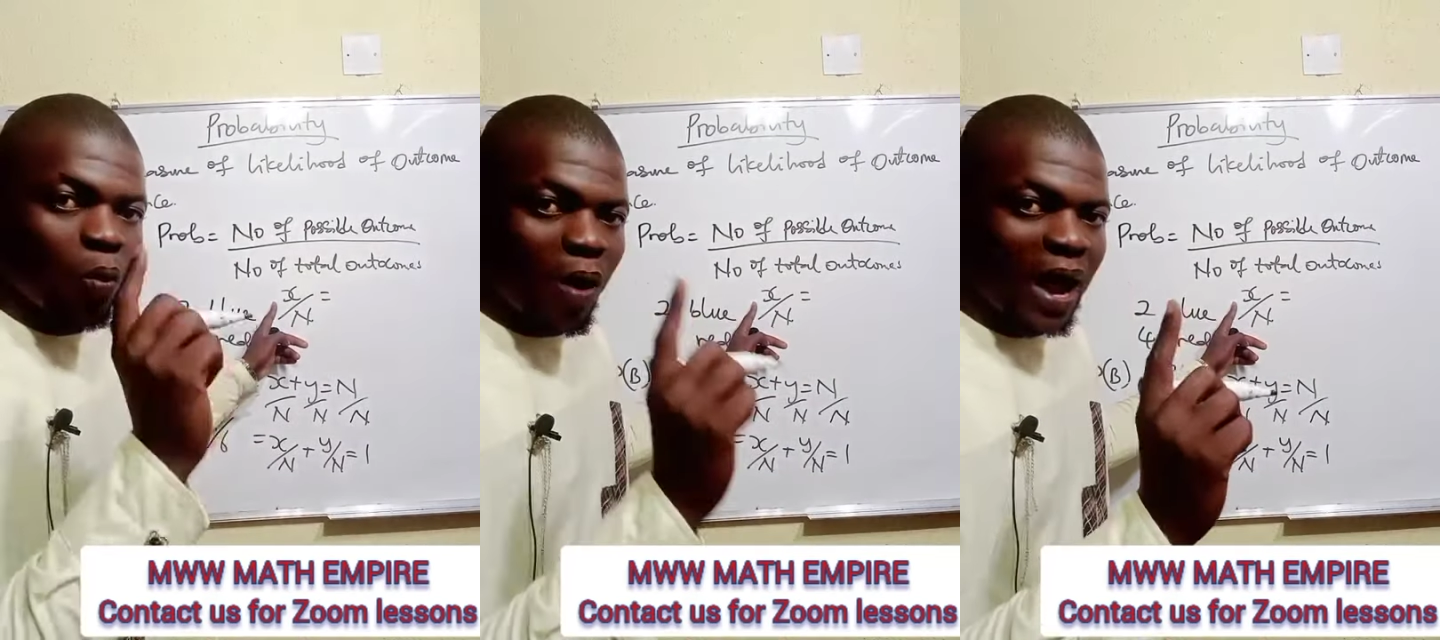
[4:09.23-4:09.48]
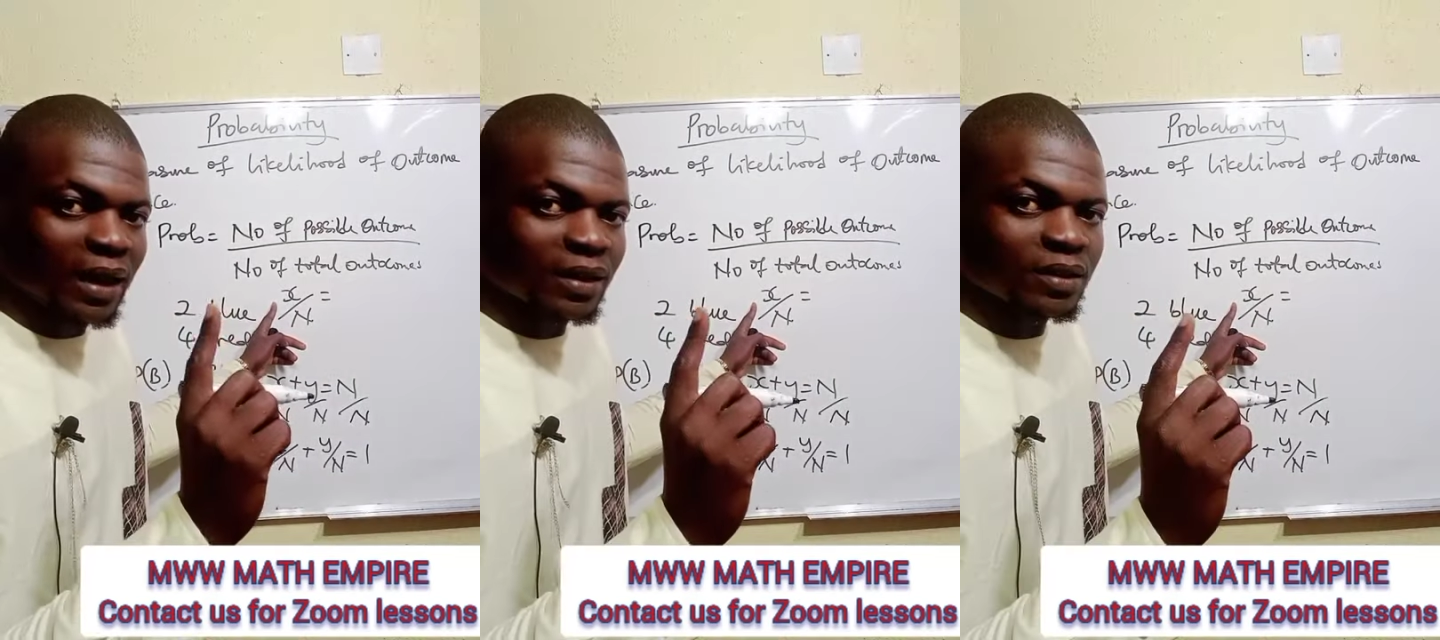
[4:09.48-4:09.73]

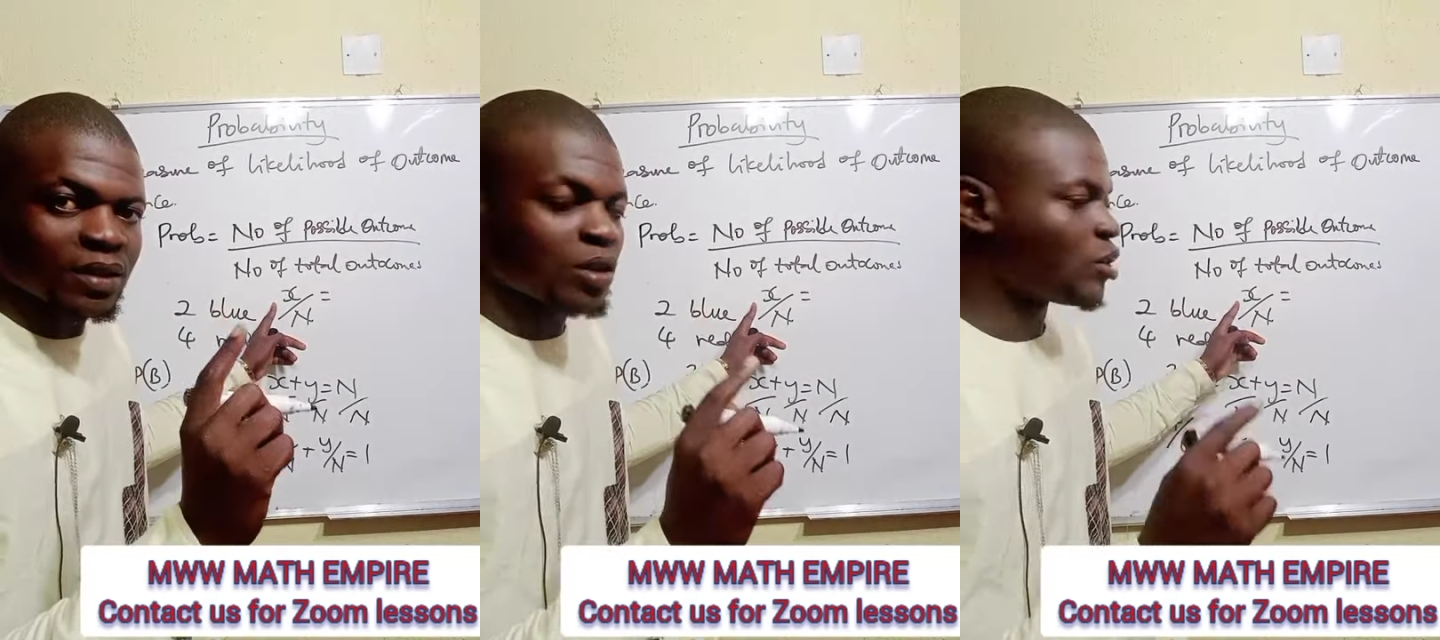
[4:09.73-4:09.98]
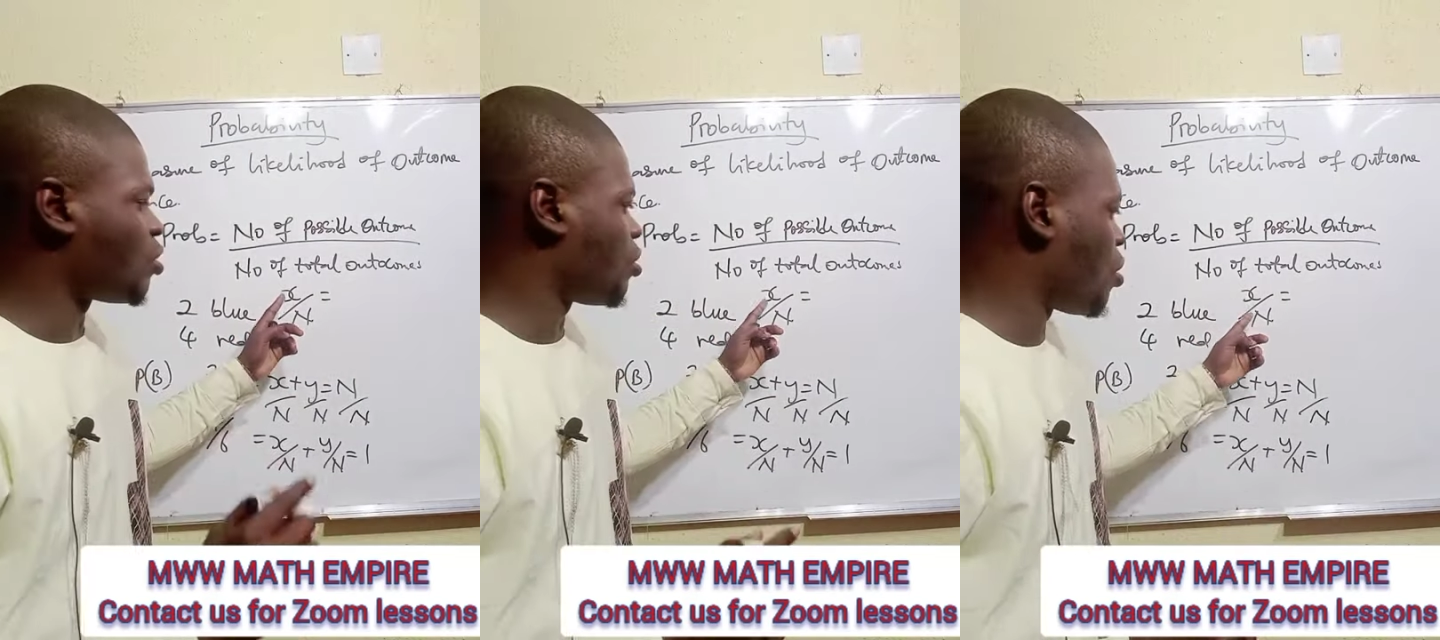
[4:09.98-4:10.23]
1
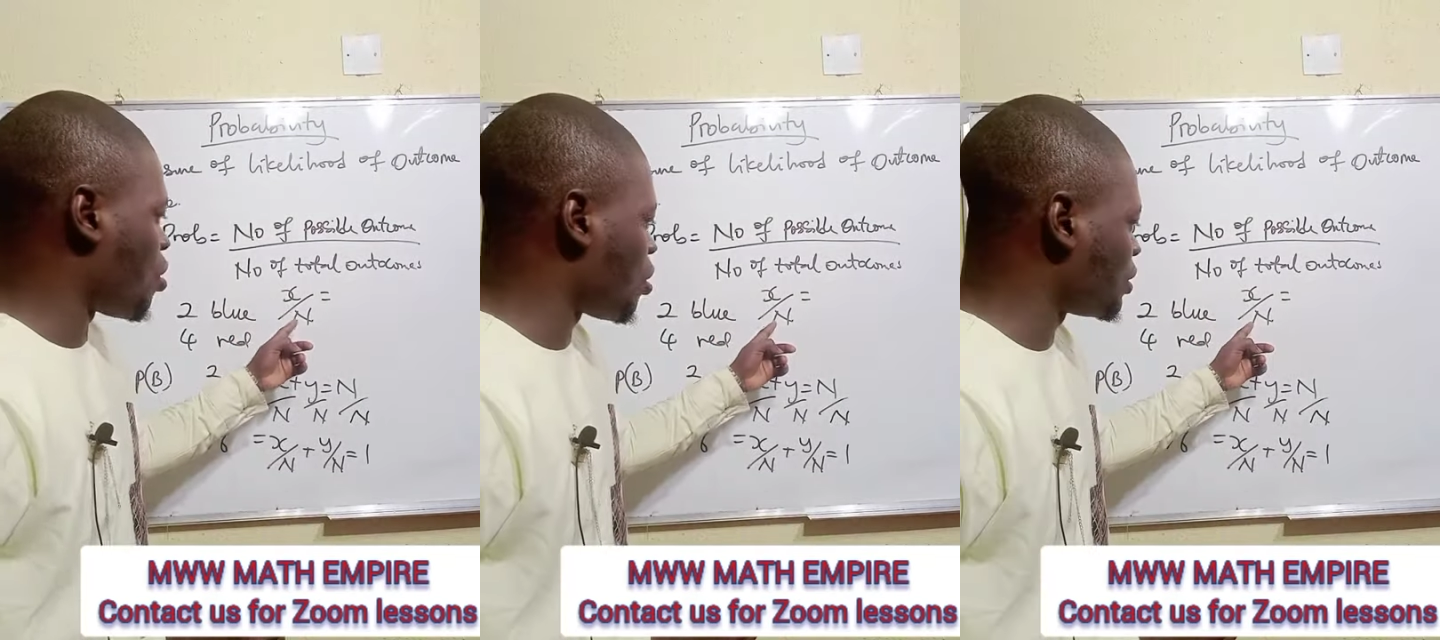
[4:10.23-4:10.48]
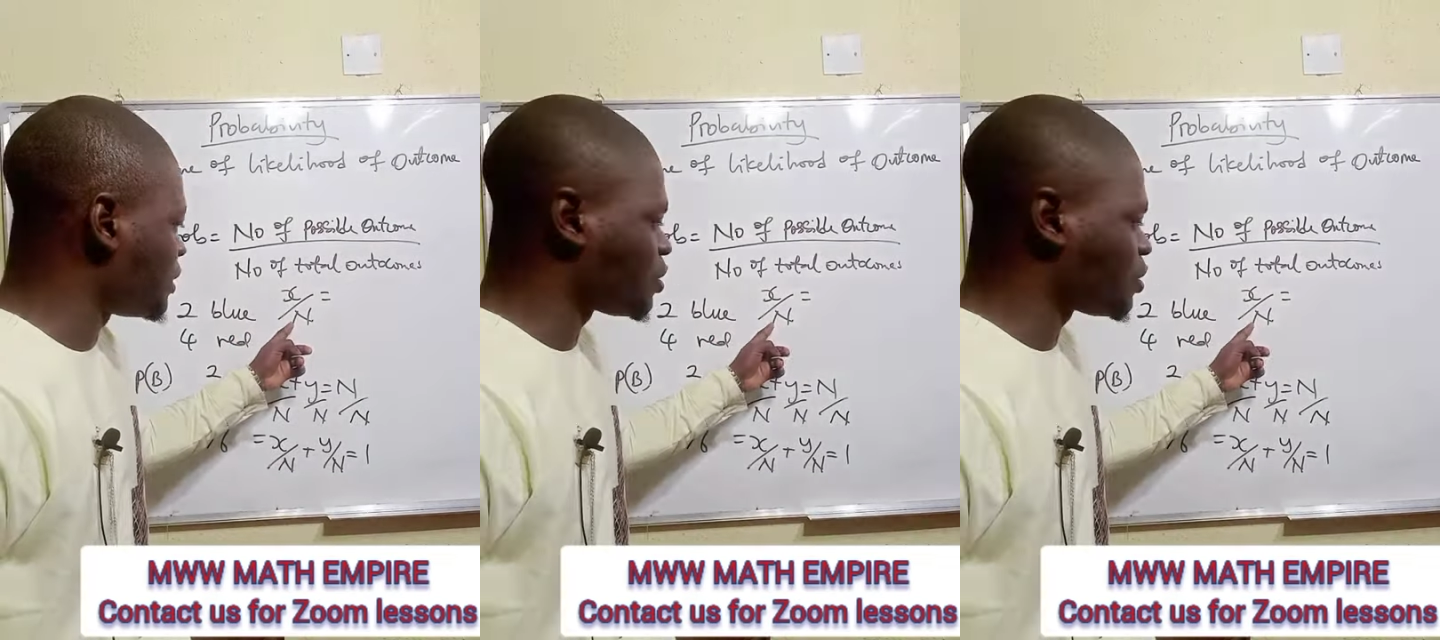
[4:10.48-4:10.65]
or